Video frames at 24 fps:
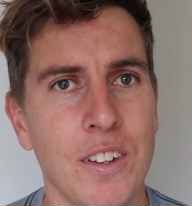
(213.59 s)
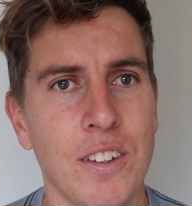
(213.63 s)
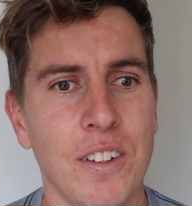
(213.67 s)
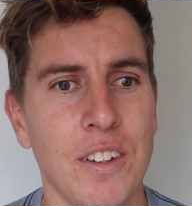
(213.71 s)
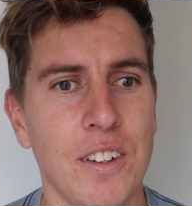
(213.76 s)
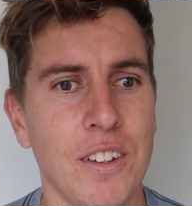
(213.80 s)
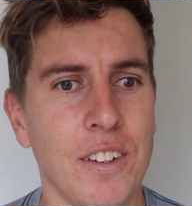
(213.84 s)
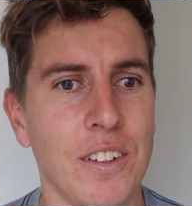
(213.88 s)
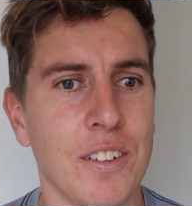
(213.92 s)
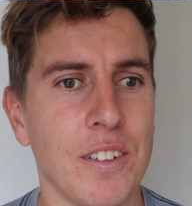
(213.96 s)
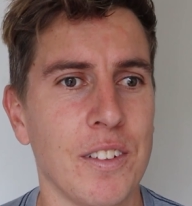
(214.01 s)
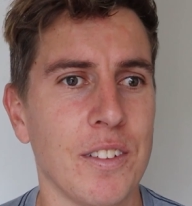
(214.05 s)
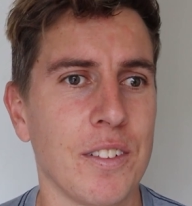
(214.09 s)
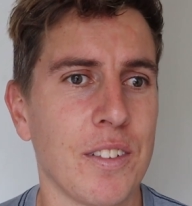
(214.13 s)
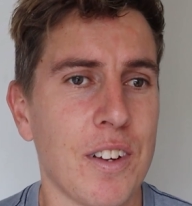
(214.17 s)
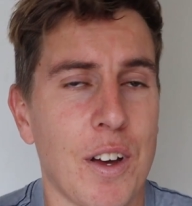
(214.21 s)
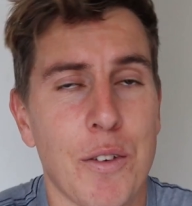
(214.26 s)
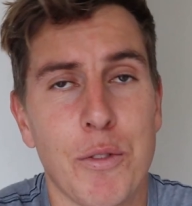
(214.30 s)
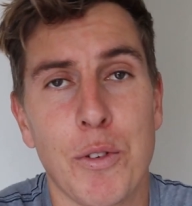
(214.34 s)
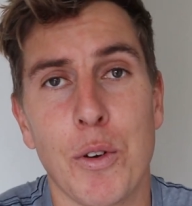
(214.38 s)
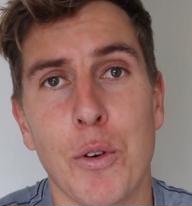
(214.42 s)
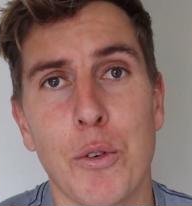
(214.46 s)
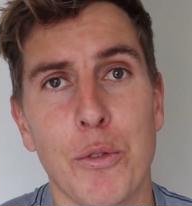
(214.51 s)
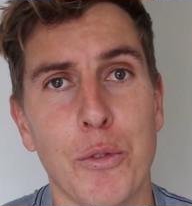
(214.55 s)
And
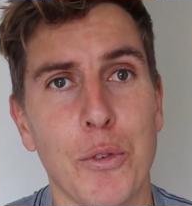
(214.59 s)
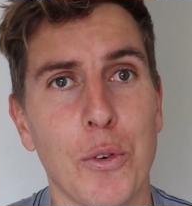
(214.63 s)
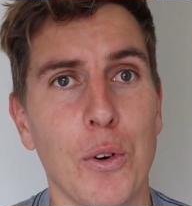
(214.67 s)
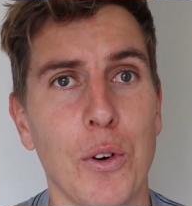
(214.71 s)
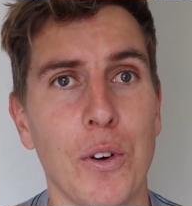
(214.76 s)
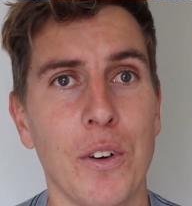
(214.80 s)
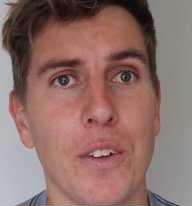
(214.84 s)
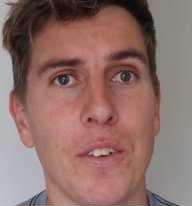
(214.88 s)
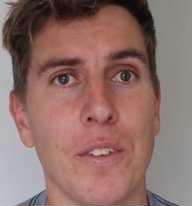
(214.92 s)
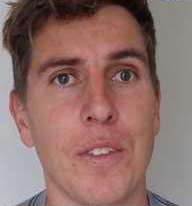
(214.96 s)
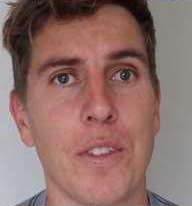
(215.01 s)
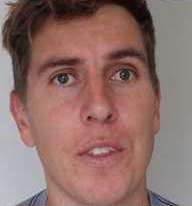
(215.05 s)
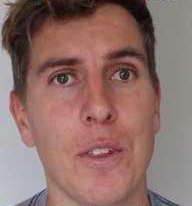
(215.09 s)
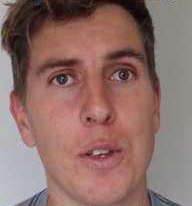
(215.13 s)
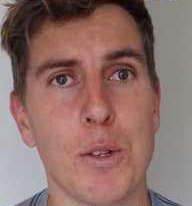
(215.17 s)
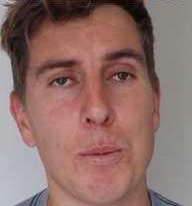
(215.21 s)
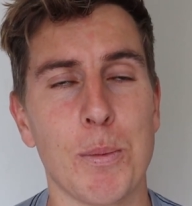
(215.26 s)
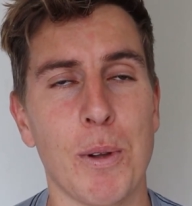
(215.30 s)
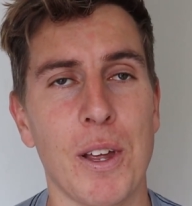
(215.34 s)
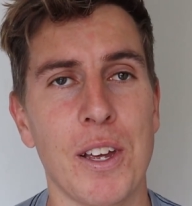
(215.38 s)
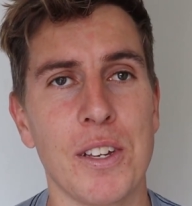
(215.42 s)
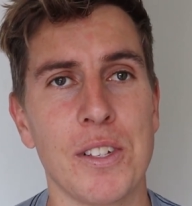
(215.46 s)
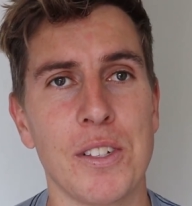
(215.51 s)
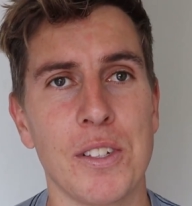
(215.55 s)
I feel for
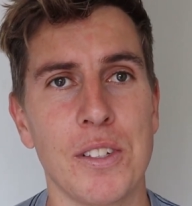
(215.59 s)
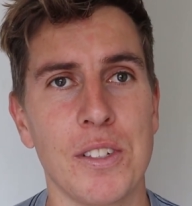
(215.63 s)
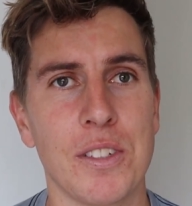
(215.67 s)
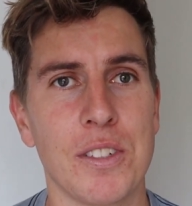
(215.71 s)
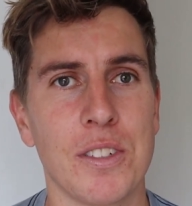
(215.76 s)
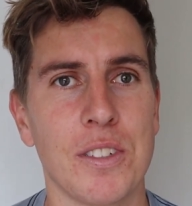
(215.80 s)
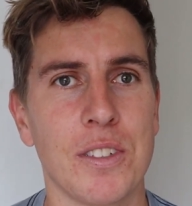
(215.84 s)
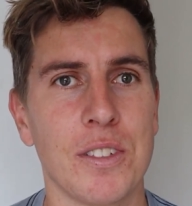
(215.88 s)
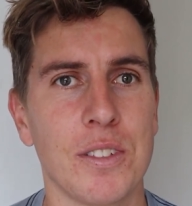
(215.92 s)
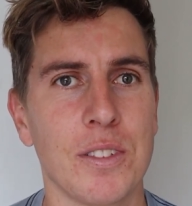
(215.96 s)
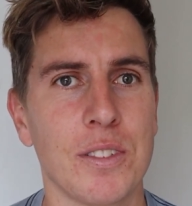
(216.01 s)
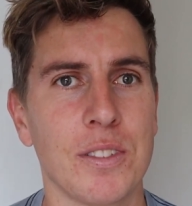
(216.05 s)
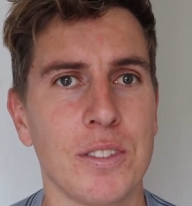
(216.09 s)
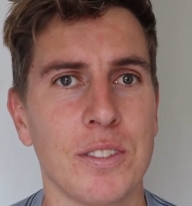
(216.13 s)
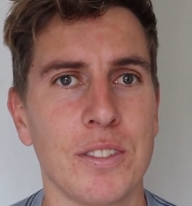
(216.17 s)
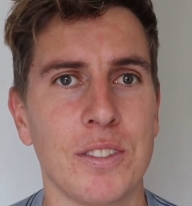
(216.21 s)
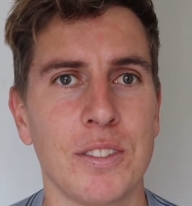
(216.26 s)
those places